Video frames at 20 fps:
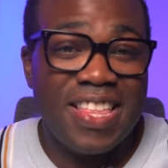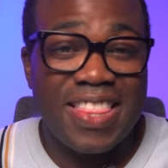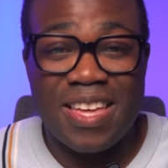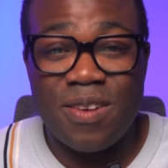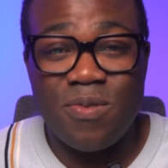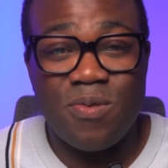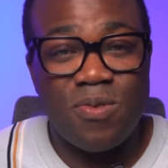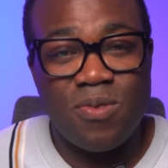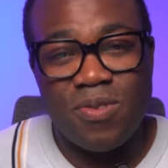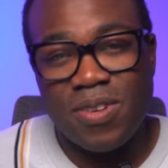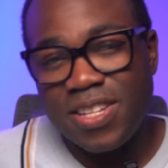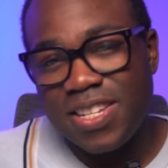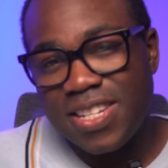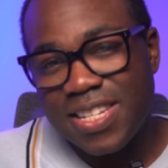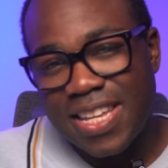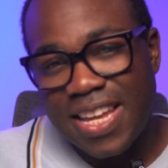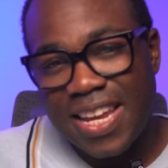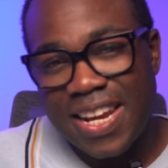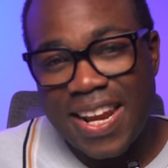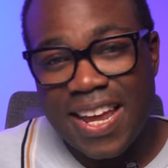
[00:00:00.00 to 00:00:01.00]
that will
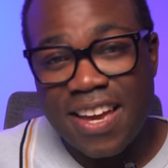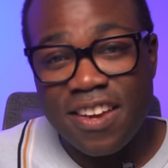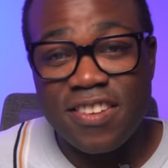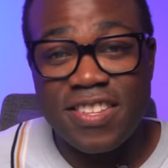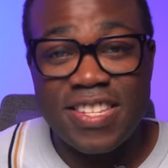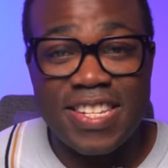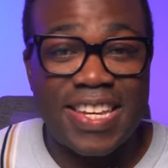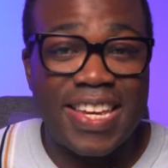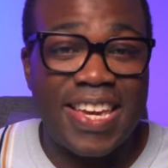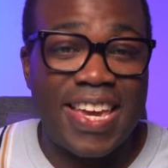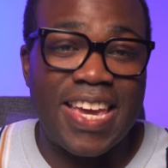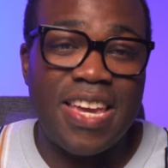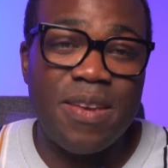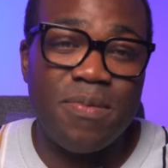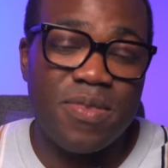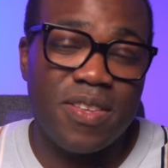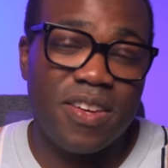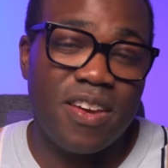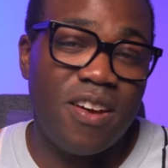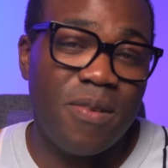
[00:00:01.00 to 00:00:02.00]
just allow you to
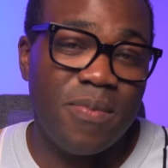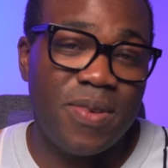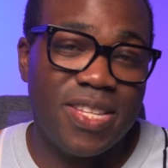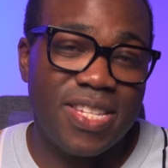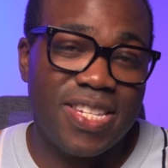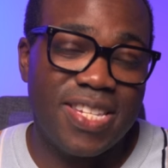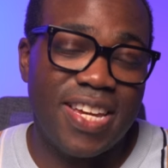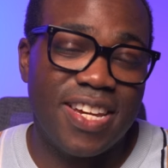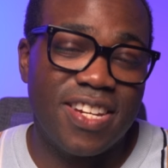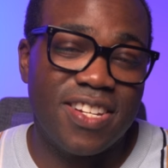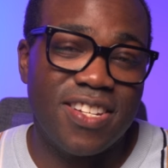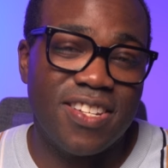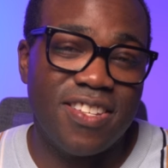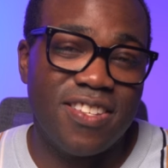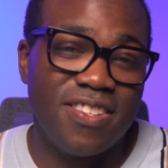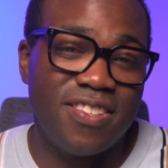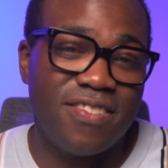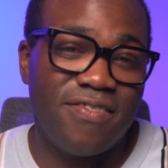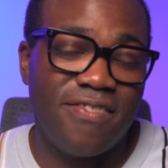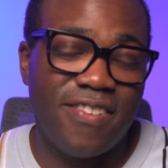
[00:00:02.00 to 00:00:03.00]
keep the comment
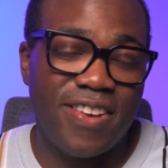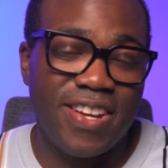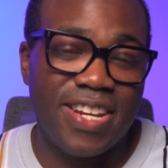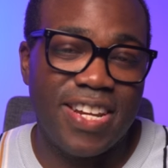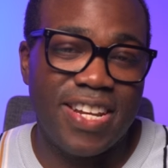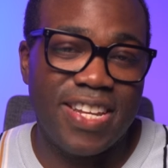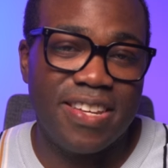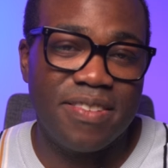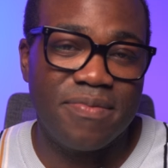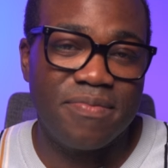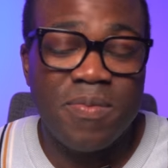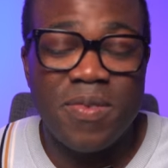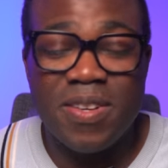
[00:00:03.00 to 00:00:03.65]
sections friendly.